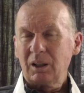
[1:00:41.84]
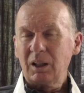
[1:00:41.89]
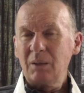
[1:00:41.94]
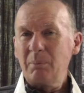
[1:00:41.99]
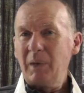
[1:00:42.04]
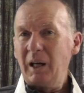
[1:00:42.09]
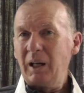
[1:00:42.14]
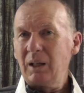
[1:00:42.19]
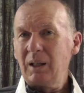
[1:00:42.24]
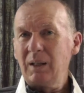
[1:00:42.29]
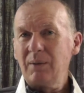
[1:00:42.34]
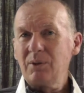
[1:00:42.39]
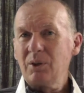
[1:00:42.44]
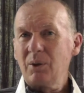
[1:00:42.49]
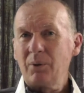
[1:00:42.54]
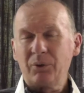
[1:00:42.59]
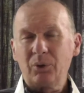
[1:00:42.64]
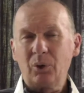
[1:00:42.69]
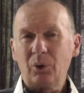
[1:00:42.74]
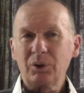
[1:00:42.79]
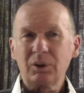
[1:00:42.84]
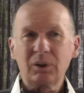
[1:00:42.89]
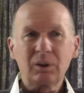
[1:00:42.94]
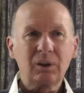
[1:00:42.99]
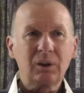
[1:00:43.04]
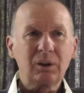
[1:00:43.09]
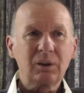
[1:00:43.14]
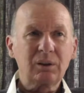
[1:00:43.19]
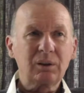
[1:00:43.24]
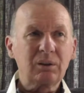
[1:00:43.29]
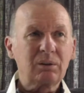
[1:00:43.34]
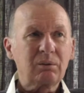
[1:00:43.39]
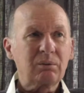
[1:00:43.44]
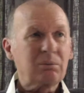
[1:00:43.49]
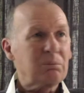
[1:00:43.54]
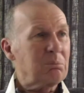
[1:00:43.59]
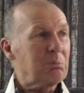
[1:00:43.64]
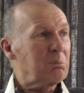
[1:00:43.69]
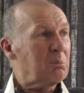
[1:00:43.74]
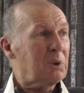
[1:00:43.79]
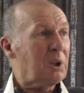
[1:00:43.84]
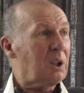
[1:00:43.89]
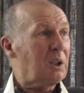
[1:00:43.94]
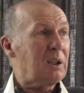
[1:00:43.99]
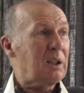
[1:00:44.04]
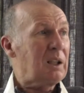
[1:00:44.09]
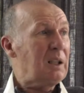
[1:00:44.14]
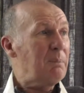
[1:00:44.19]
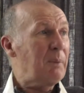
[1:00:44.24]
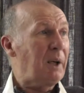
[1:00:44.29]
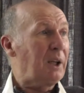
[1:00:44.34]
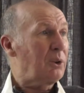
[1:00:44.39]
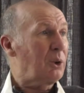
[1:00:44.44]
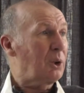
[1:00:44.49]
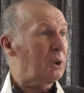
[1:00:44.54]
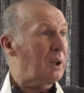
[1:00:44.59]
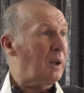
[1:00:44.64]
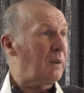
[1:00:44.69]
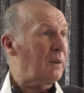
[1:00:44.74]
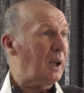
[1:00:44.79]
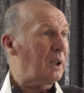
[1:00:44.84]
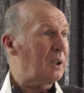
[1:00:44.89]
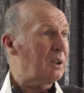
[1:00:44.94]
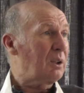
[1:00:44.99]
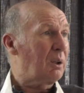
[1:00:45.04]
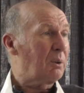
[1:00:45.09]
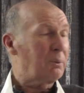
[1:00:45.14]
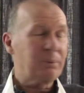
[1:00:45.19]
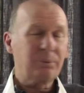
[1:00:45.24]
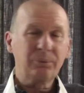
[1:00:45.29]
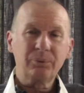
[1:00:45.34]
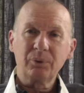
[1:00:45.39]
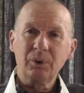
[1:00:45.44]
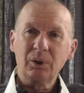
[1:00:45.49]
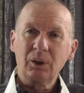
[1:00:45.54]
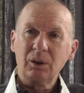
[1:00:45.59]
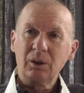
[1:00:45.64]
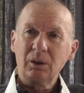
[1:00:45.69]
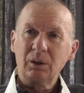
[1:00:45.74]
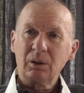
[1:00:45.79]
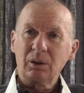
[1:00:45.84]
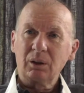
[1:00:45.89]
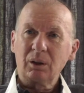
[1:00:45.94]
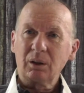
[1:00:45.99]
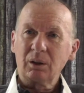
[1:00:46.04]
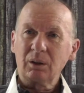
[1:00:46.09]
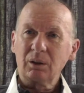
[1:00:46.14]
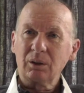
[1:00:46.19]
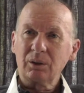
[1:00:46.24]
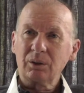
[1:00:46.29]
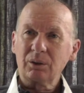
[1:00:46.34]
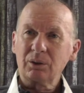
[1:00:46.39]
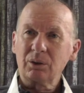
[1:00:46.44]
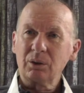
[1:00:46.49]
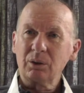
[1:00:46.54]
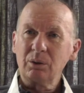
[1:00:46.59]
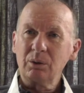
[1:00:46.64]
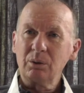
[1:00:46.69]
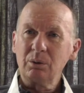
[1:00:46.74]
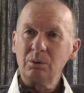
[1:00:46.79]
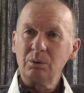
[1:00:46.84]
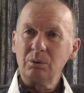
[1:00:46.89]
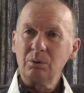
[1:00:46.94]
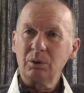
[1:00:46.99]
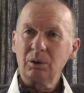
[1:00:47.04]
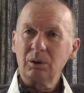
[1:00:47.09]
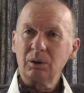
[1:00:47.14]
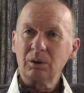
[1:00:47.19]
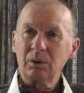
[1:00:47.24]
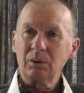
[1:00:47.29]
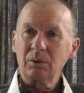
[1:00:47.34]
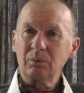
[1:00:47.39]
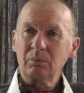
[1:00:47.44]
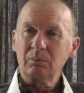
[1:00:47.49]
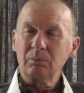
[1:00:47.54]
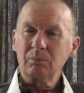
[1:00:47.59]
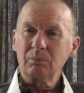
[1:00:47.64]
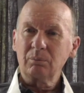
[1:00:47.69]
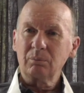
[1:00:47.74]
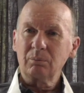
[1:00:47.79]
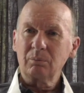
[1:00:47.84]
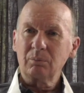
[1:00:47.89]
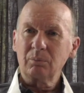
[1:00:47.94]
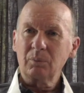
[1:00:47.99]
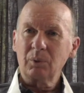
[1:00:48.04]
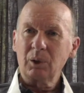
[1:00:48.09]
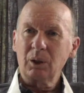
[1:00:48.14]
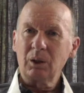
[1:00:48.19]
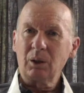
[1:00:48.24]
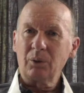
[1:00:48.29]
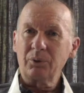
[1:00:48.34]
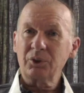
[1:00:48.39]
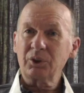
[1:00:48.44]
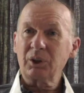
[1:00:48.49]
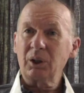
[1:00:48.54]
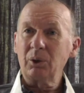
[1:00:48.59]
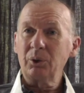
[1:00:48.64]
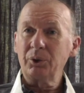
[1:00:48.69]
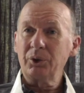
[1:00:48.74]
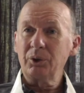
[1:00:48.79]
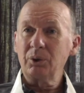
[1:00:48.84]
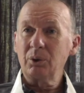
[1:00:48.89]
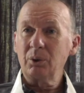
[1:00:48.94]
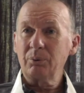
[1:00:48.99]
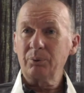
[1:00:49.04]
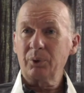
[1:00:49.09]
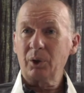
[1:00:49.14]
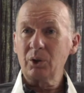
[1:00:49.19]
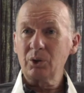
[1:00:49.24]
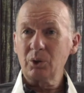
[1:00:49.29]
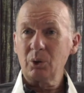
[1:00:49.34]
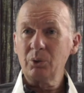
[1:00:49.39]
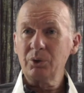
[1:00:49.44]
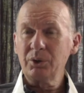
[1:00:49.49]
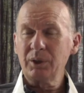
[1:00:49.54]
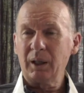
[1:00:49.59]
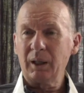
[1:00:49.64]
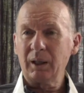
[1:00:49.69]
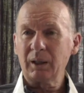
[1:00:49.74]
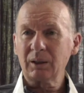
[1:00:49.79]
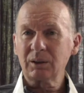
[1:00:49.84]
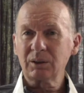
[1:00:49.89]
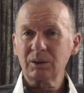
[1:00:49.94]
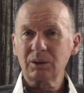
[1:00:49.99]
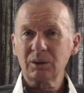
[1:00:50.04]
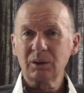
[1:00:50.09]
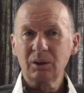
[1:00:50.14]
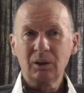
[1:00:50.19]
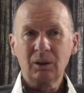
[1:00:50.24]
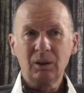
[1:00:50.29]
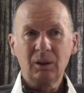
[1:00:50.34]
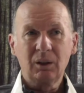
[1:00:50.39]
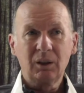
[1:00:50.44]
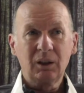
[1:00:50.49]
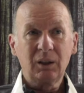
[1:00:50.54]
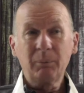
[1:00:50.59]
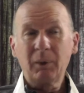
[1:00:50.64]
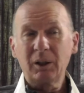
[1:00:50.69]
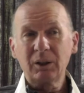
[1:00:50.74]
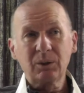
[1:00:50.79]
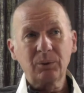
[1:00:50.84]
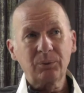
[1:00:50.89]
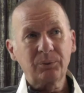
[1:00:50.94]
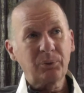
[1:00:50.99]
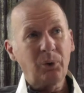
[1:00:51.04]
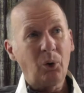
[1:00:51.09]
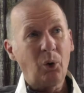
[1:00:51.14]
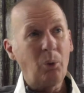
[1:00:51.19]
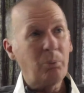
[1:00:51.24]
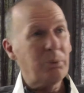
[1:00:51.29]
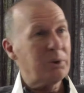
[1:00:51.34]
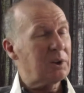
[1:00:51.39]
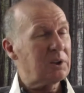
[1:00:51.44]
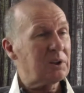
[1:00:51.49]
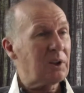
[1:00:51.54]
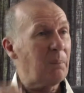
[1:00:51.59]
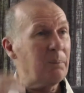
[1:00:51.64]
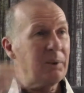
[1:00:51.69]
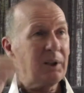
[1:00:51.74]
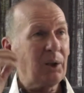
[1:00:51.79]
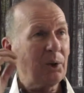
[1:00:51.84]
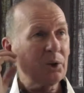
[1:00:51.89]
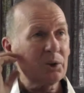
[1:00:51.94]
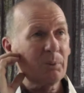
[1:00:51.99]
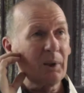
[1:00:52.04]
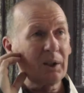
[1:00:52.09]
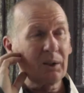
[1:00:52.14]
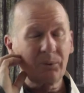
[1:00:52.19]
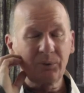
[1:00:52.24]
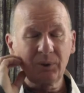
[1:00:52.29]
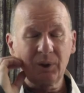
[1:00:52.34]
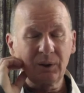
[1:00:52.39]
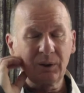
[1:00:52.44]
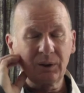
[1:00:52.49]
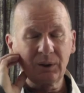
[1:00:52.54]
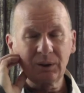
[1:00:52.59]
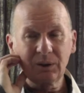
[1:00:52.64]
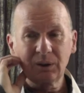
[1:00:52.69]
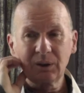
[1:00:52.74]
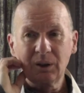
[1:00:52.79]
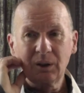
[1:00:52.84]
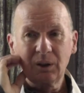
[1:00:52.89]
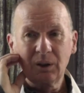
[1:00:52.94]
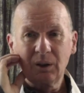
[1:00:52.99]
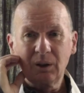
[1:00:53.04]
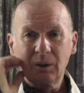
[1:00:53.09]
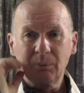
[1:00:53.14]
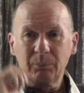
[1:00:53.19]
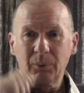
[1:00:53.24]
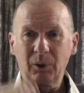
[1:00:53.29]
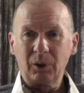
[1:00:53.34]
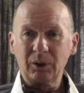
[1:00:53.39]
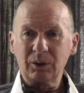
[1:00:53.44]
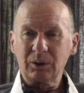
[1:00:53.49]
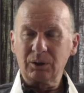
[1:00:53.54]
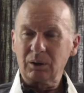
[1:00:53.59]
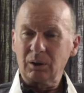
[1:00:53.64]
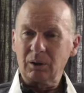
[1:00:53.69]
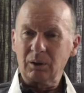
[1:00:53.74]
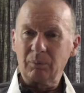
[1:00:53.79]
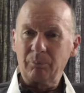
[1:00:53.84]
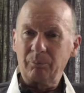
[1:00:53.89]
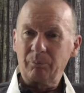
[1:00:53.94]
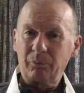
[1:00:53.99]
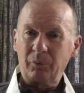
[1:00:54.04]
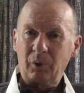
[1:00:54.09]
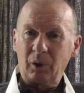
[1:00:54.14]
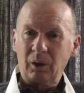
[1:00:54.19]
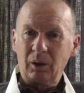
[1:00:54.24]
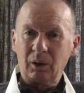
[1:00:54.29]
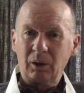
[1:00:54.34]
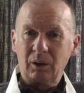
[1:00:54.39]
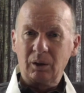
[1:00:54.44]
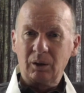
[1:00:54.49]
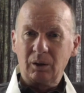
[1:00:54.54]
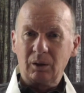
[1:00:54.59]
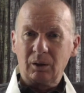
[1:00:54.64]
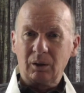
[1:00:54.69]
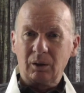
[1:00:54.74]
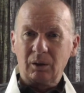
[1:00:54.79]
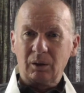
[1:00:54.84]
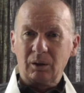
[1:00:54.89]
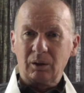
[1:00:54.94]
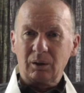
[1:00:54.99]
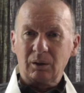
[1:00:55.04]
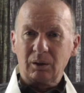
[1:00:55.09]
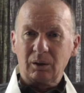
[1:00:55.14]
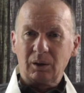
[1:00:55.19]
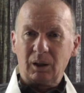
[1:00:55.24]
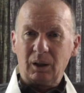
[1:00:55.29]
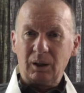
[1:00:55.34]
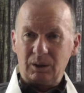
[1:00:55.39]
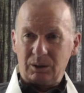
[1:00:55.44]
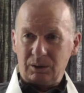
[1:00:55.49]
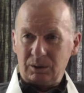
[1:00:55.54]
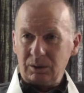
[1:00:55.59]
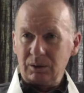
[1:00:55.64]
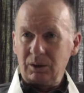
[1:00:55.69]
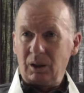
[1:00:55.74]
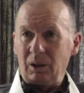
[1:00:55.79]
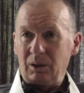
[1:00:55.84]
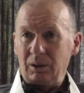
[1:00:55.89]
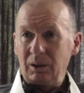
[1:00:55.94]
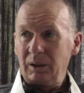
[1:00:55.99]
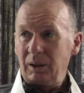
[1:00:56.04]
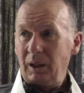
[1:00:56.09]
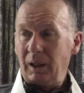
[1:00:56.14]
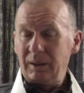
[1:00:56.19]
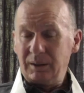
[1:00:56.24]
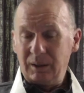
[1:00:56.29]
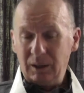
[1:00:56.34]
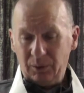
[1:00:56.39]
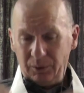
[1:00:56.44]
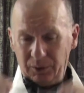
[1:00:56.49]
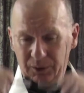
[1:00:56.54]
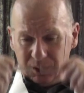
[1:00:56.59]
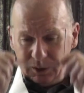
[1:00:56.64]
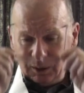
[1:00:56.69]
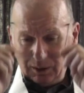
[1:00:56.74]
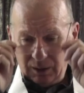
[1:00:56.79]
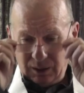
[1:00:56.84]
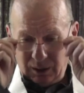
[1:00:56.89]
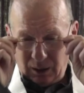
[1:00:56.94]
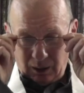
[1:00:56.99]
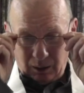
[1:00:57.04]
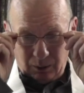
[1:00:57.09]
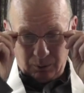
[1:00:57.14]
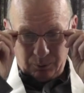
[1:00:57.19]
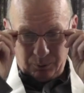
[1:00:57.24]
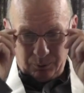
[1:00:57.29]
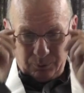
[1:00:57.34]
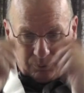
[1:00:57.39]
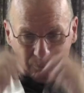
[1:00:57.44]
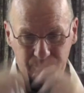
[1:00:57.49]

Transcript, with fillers: He may even have thought that, that he might not have had enough uh, to uh, enough skill to do it for his own text. He might have hoped somebody else might have done it, but uh, it's certainly an ideal that he did have.